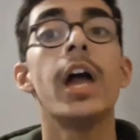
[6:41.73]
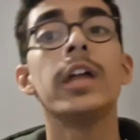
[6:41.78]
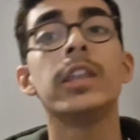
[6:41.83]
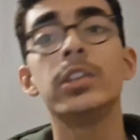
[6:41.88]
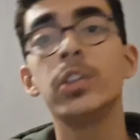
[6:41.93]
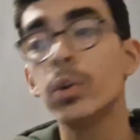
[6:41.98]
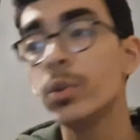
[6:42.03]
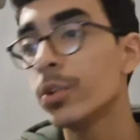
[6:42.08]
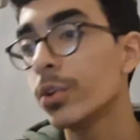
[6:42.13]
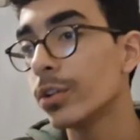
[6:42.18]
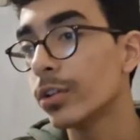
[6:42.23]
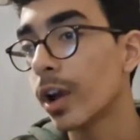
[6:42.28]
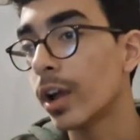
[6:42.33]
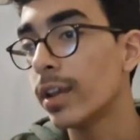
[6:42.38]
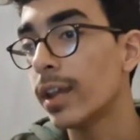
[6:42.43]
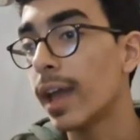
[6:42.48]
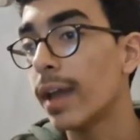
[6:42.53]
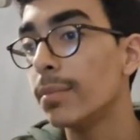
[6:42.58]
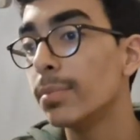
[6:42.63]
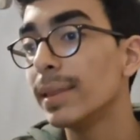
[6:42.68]
No, you're
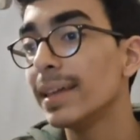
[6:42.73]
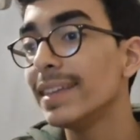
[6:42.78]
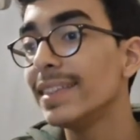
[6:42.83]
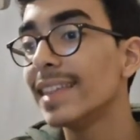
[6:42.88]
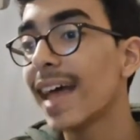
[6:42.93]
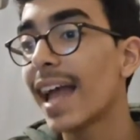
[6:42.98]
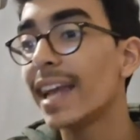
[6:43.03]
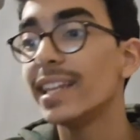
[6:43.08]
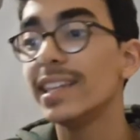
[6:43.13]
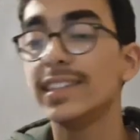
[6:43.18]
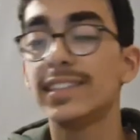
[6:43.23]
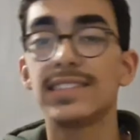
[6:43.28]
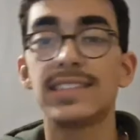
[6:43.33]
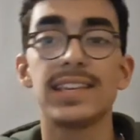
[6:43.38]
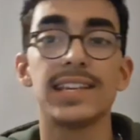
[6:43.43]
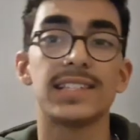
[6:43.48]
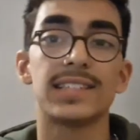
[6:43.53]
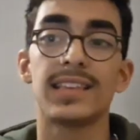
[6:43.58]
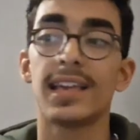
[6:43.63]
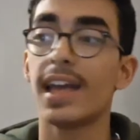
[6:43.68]
not. I play knight
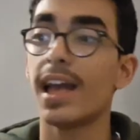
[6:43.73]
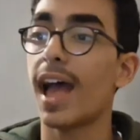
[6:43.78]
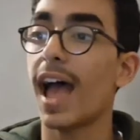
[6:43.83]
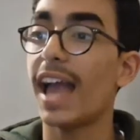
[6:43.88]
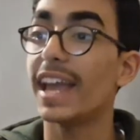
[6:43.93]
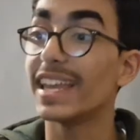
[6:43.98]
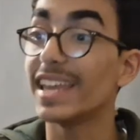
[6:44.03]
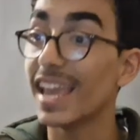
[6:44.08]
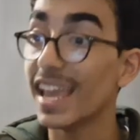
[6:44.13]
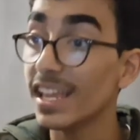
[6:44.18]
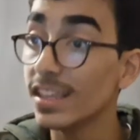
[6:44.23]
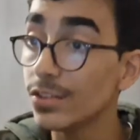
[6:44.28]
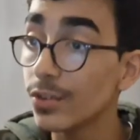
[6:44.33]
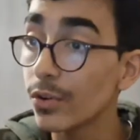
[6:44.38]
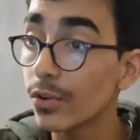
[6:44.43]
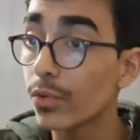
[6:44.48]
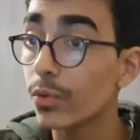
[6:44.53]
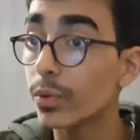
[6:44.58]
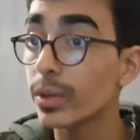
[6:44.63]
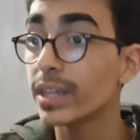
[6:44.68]
e6. I hit your
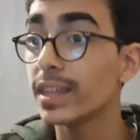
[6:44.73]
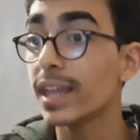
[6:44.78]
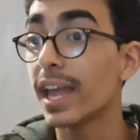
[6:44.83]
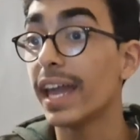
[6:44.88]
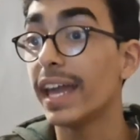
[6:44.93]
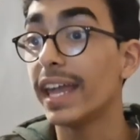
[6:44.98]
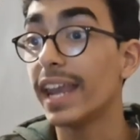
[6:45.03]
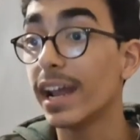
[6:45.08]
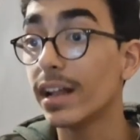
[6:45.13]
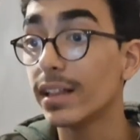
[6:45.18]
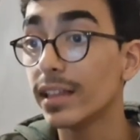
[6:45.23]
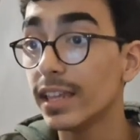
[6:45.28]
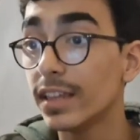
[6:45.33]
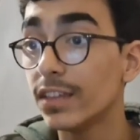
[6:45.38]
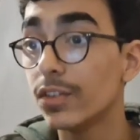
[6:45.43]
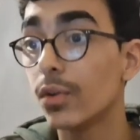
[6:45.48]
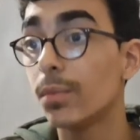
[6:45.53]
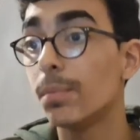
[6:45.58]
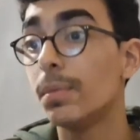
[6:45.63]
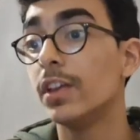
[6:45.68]
queen, and I'll
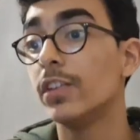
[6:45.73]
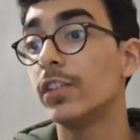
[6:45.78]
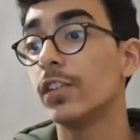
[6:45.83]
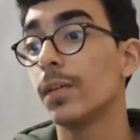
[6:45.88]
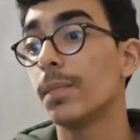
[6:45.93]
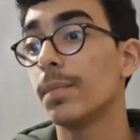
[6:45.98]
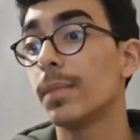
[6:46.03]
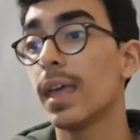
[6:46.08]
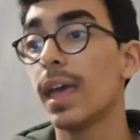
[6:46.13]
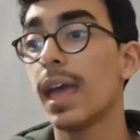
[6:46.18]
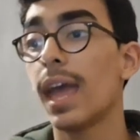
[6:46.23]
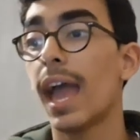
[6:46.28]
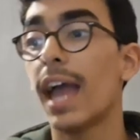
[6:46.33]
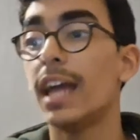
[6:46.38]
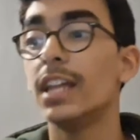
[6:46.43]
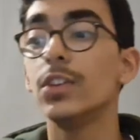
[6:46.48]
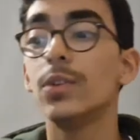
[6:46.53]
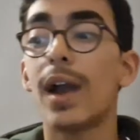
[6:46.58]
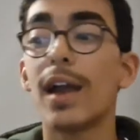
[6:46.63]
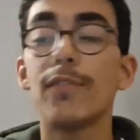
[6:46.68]
hit your bishop,
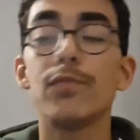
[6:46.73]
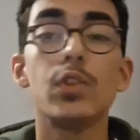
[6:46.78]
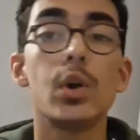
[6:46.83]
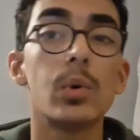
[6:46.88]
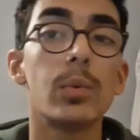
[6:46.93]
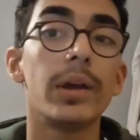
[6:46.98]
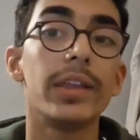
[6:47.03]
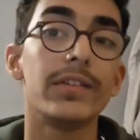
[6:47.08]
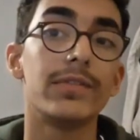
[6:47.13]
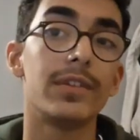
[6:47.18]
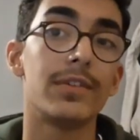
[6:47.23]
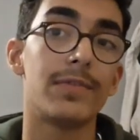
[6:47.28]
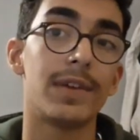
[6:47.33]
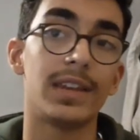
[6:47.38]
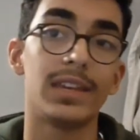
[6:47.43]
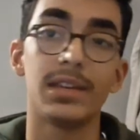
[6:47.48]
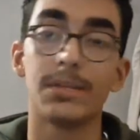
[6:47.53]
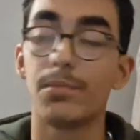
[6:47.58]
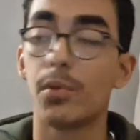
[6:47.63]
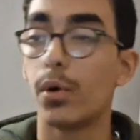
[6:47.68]
and you have no way of
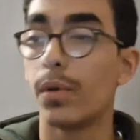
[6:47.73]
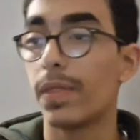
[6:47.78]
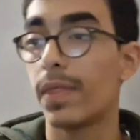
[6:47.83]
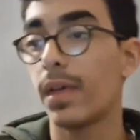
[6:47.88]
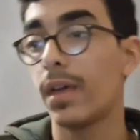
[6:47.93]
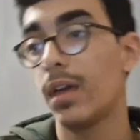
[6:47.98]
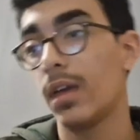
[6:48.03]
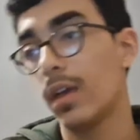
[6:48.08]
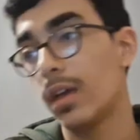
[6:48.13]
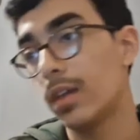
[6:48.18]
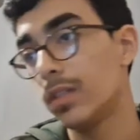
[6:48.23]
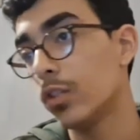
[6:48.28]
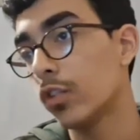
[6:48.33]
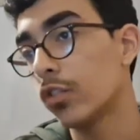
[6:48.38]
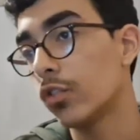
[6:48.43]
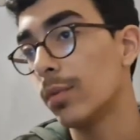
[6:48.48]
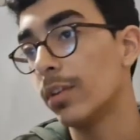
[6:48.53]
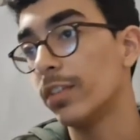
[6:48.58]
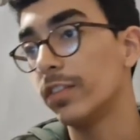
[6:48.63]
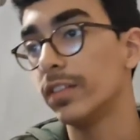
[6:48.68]
defending both. Not
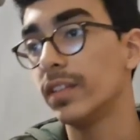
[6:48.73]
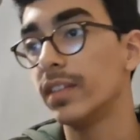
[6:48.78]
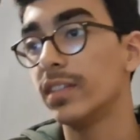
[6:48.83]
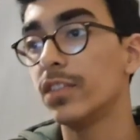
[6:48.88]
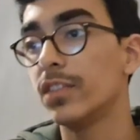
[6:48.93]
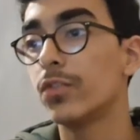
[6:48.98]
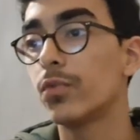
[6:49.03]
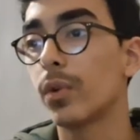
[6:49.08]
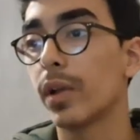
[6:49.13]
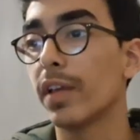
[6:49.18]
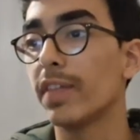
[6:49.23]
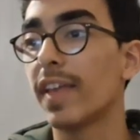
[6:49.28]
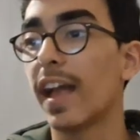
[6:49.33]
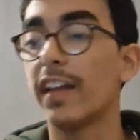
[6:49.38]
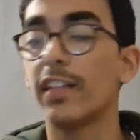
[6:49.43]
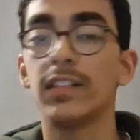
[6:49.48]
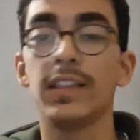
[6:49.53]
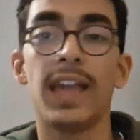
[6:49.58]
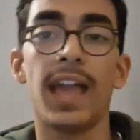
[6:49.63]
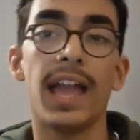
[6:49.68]
to mention that this rook is
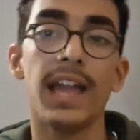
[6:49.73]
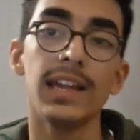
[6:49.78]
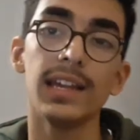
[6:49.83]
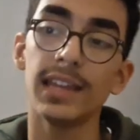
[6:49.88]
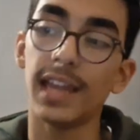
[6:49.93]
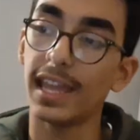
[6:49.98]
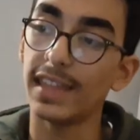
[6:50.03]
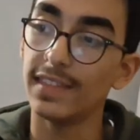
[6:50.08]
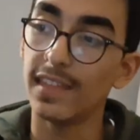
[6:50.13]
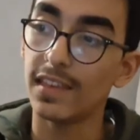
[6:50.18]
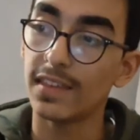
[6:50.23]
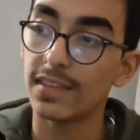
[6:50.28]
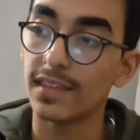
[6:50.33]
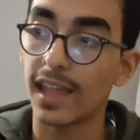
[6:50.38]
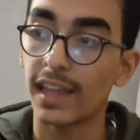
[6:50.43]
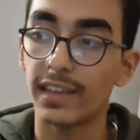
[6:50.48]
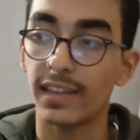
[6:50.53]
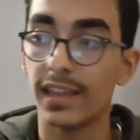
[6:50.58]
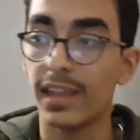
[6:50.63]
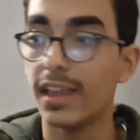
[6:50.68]
actually hanging, and this
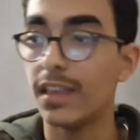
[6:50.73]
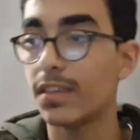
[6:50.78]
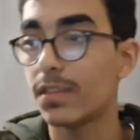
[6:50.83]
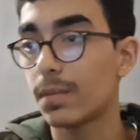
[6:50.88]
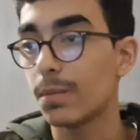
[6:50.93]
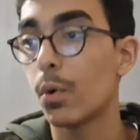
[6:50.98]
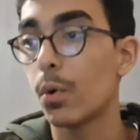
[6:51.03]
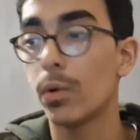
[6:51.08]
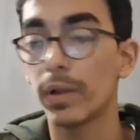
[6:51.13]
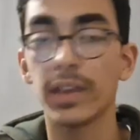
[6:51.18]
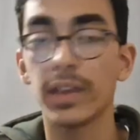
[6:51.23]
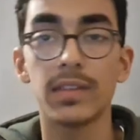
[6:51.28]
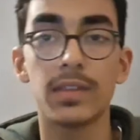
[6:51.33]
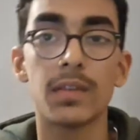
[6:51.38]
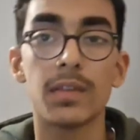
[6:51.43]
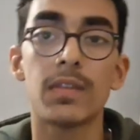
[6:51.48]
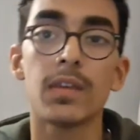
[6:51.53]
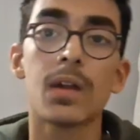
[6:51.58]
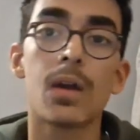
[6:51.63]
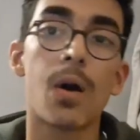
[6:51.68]
knight is smoking
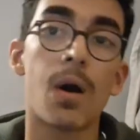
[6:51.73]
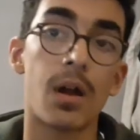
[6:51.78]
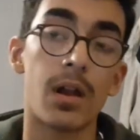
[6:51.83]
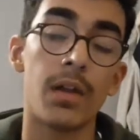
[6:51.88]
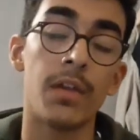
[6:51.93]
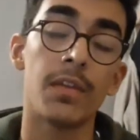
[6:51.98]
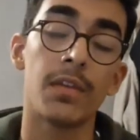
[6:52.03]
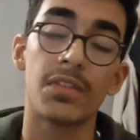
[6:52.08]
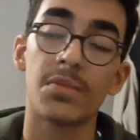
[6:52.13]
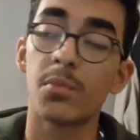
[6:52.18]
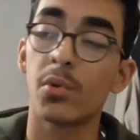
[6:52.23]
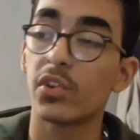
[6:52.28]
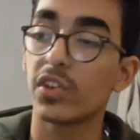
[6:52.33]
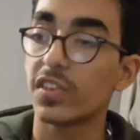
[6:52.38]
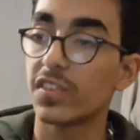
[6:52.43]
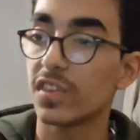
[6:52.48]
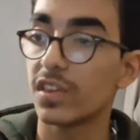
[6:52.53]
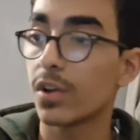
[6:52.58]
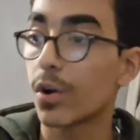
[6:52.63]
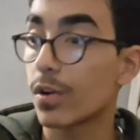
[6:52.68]

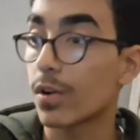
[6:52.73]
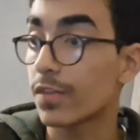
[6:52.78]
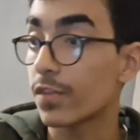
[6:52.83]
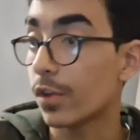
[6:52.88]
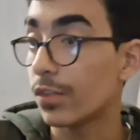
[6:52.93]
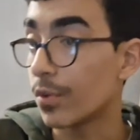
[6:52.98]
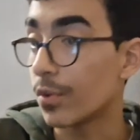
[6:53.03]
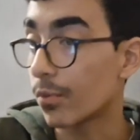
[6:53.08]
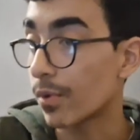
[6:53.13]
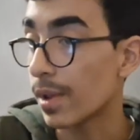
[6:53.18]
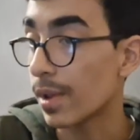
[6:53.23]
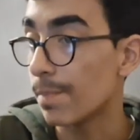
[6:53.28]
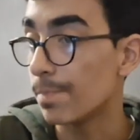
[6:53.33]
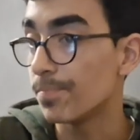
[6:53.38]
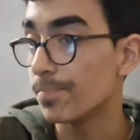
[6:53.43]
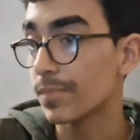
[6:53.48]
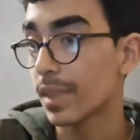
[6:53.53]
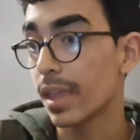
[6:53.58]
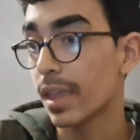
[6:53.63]
cigars on the rim.